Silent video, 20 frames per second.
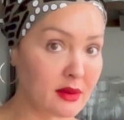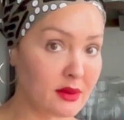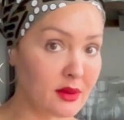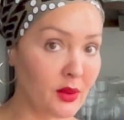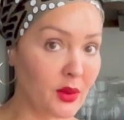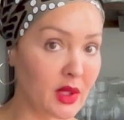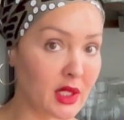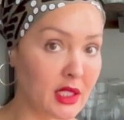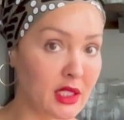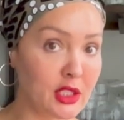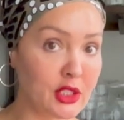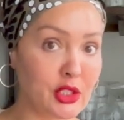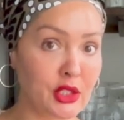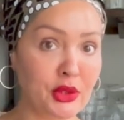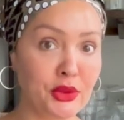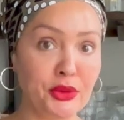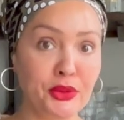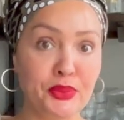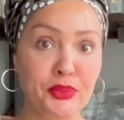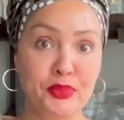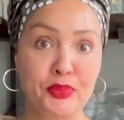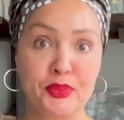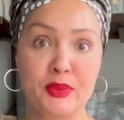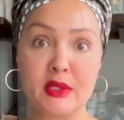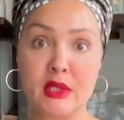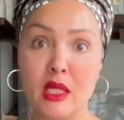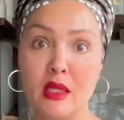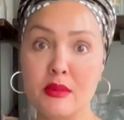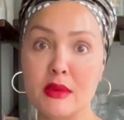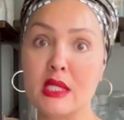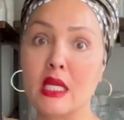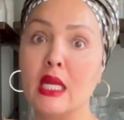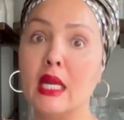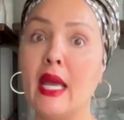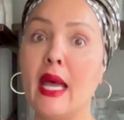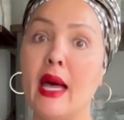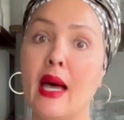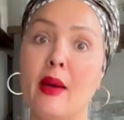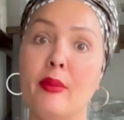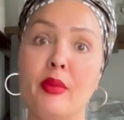One of the two. Something's gonna
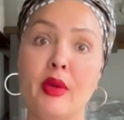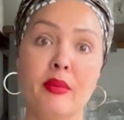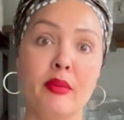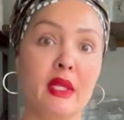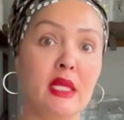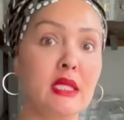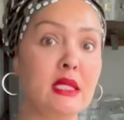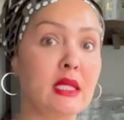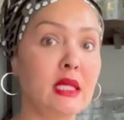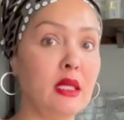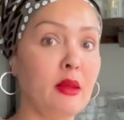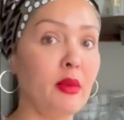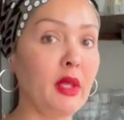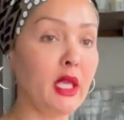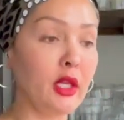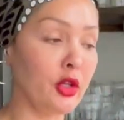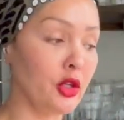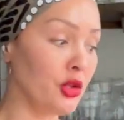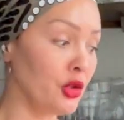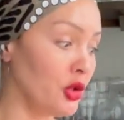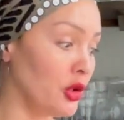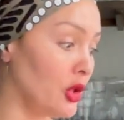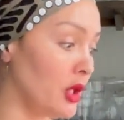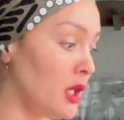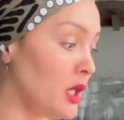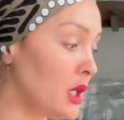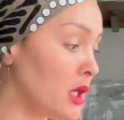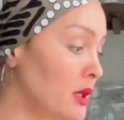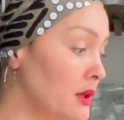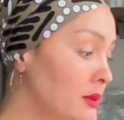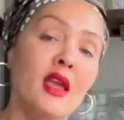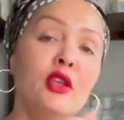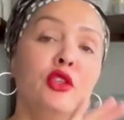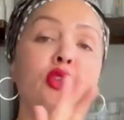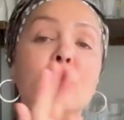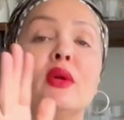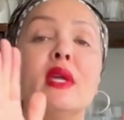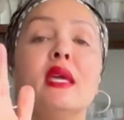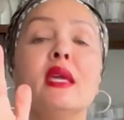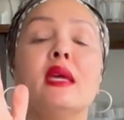happen, but it's gonna be good.
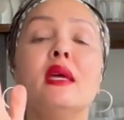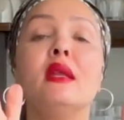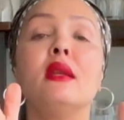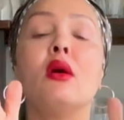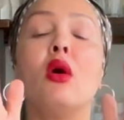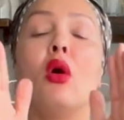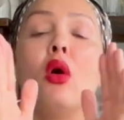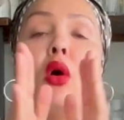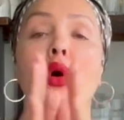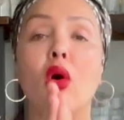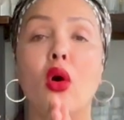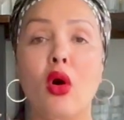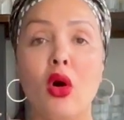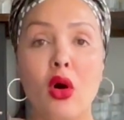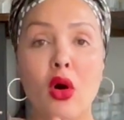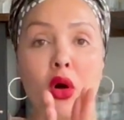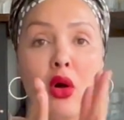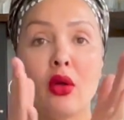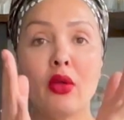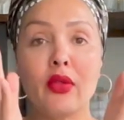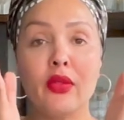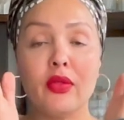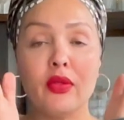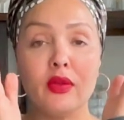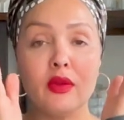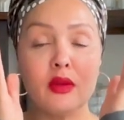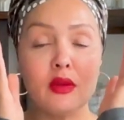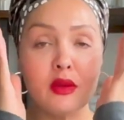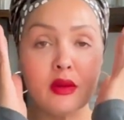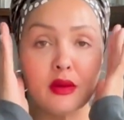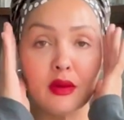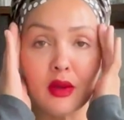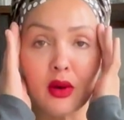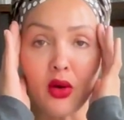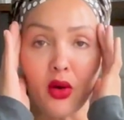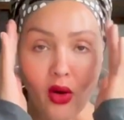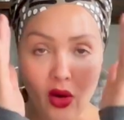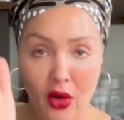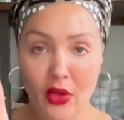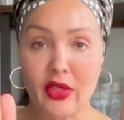You can get all
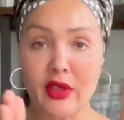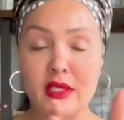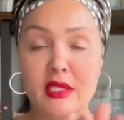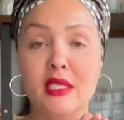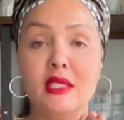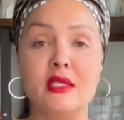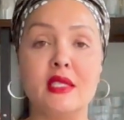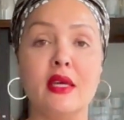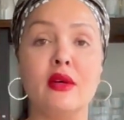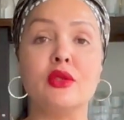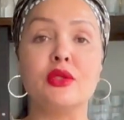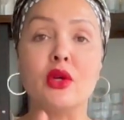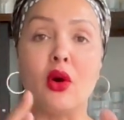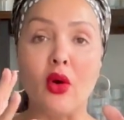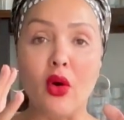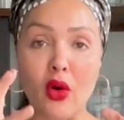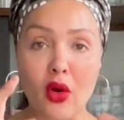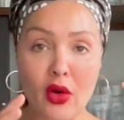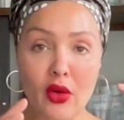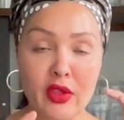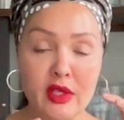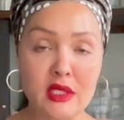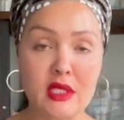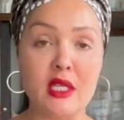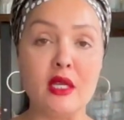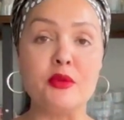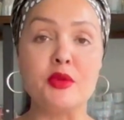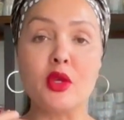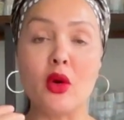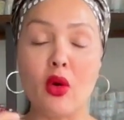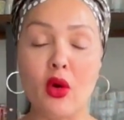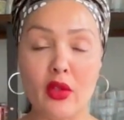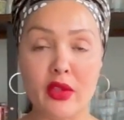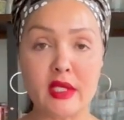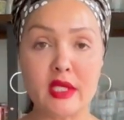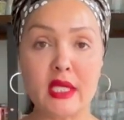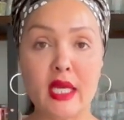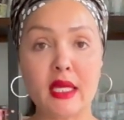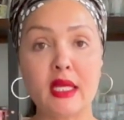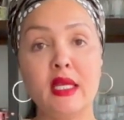the details, all the tips, all the
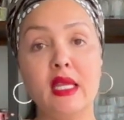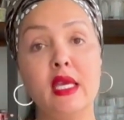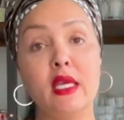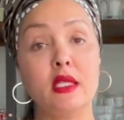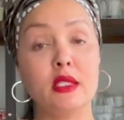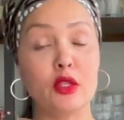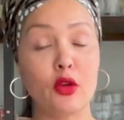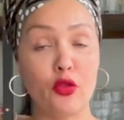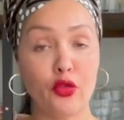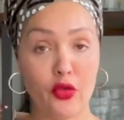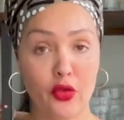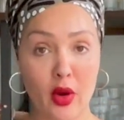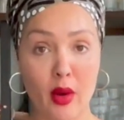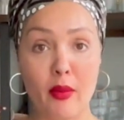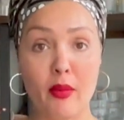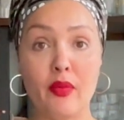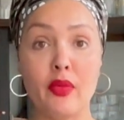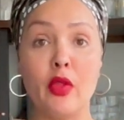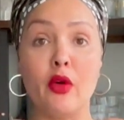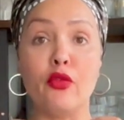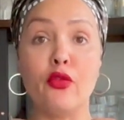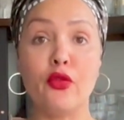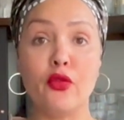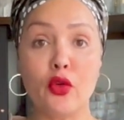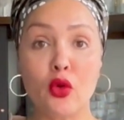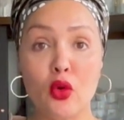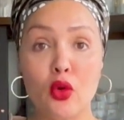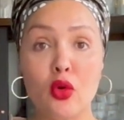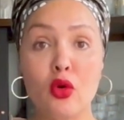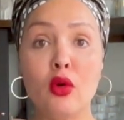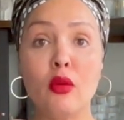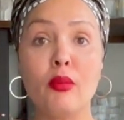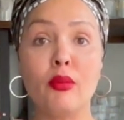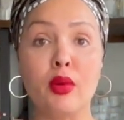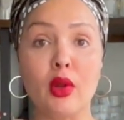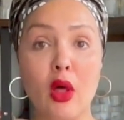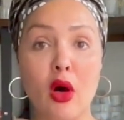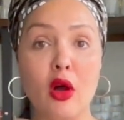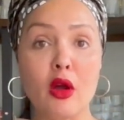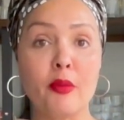techniques from the full
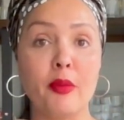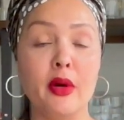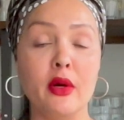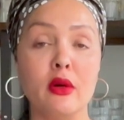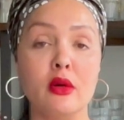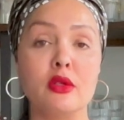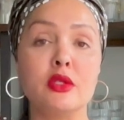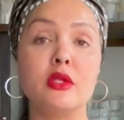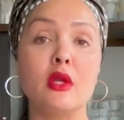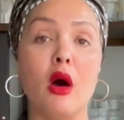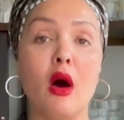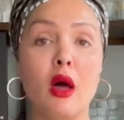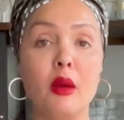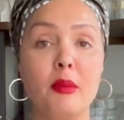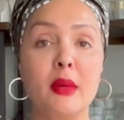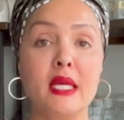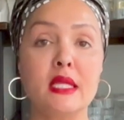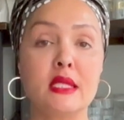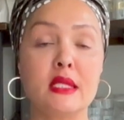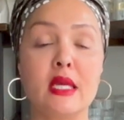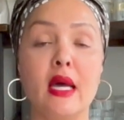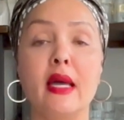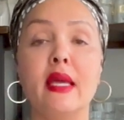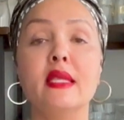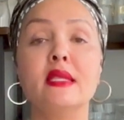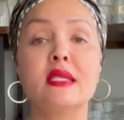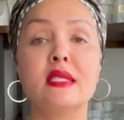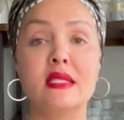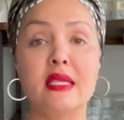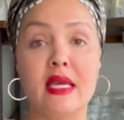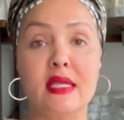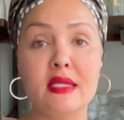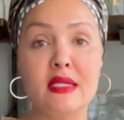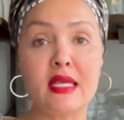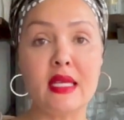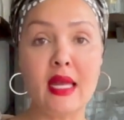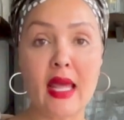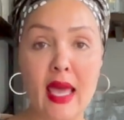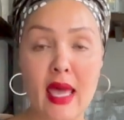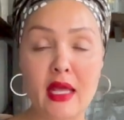blog post on my site,
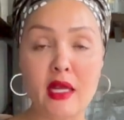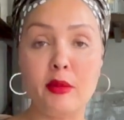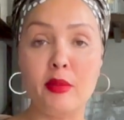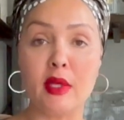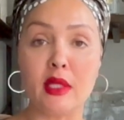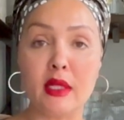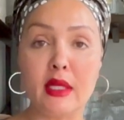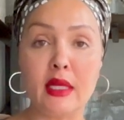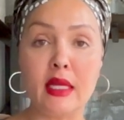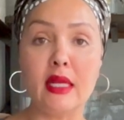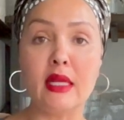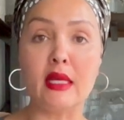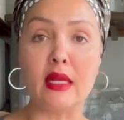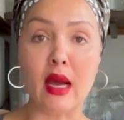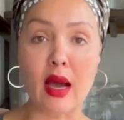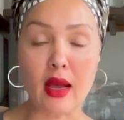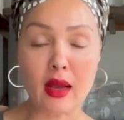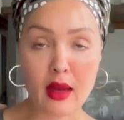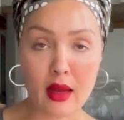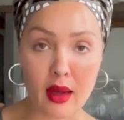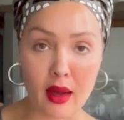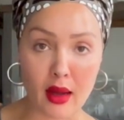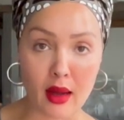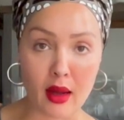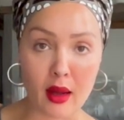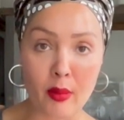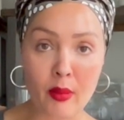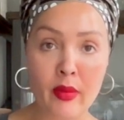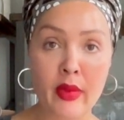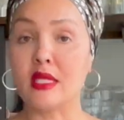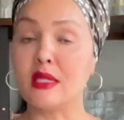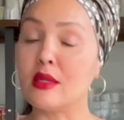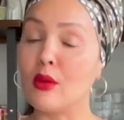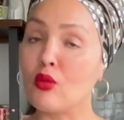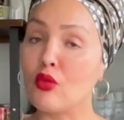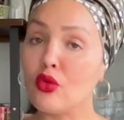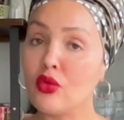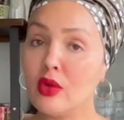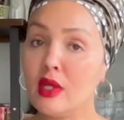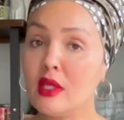senseandedibility.com, because
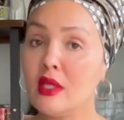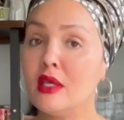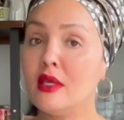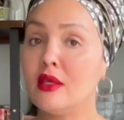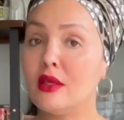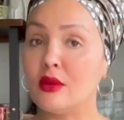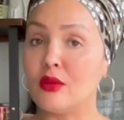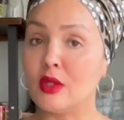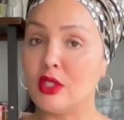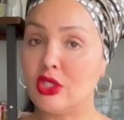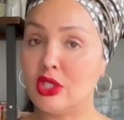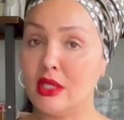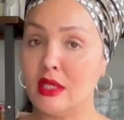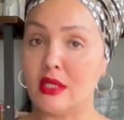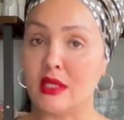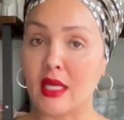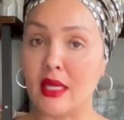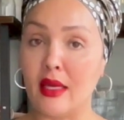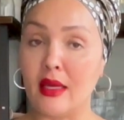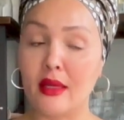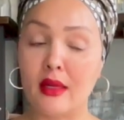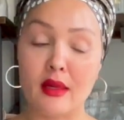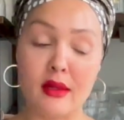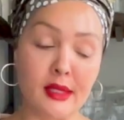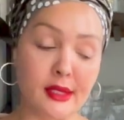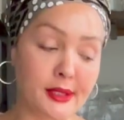I'm really good with cheesecake.